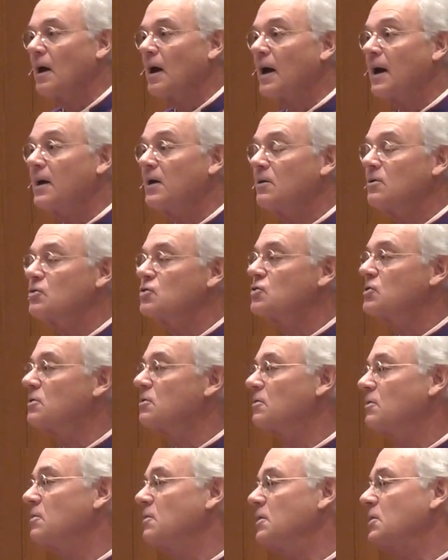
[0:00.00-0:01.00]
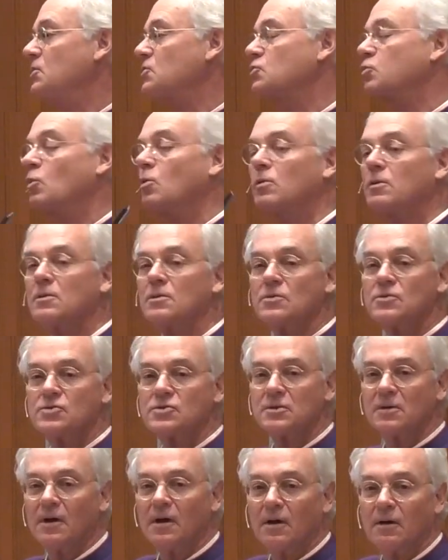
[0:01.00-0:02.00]
I consider these
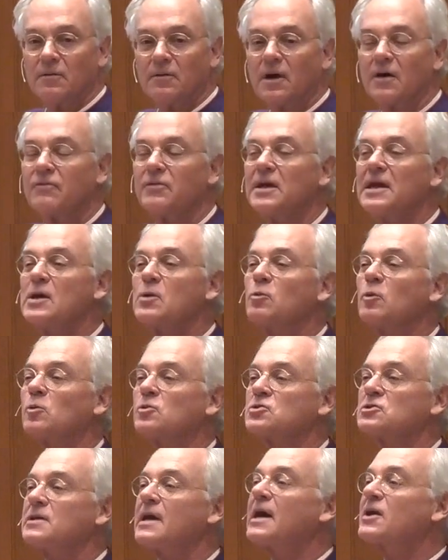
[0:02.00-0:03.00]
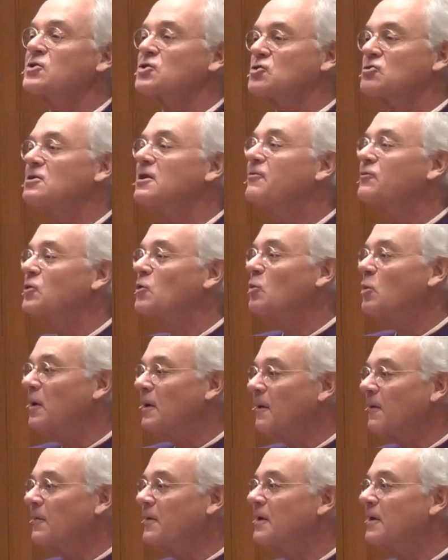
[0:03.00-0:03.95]
wardens of equal stature, if you will.